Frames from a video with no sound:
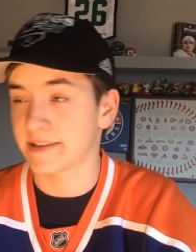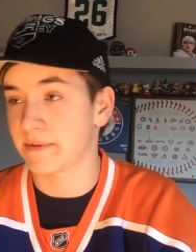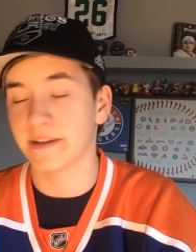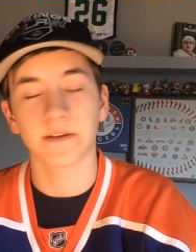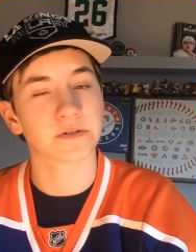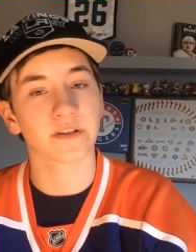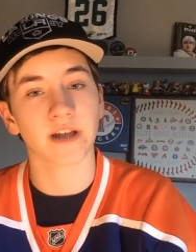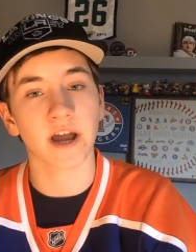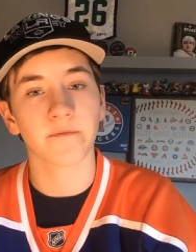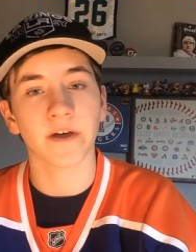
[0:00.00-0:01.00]
I mean, there's a
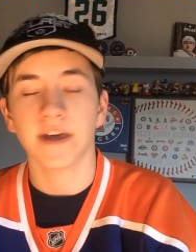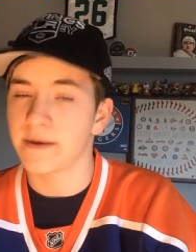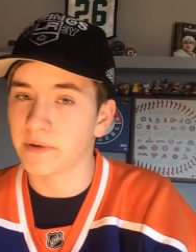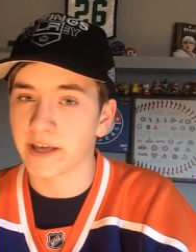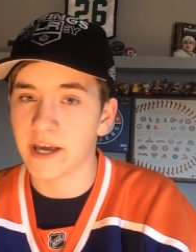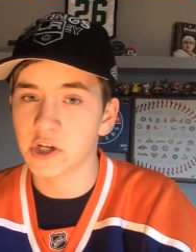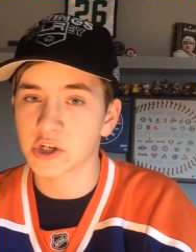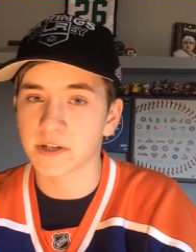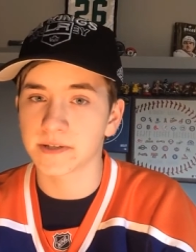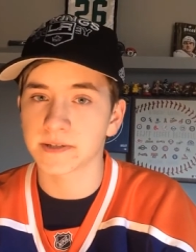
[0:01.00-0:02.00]
lot of
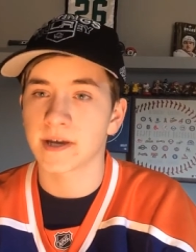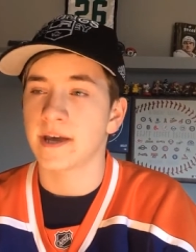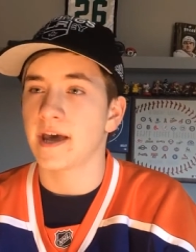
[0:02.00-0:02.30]
implications,